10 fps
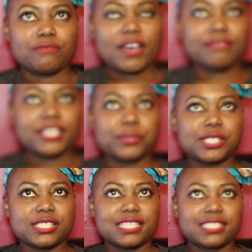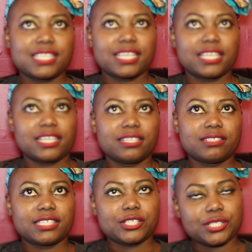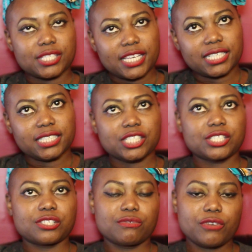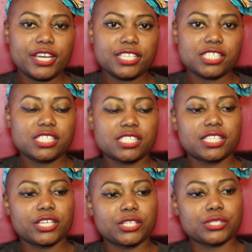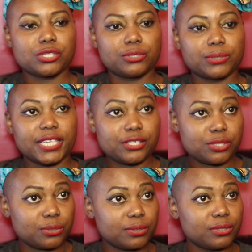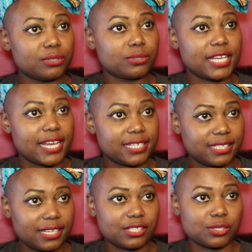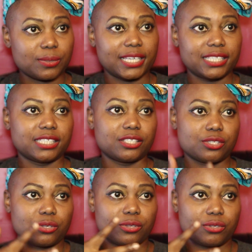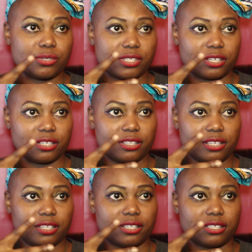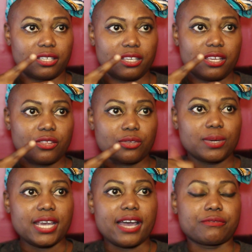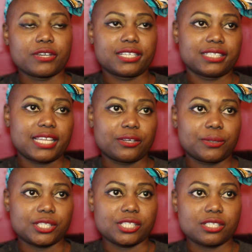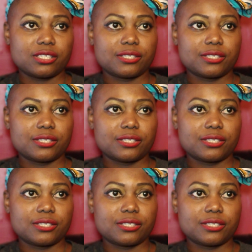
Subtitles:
The 5 languages I sing in, there's English, there's French, there's Lugisu, Luganda, and Swahili. So those are the 3 African languages.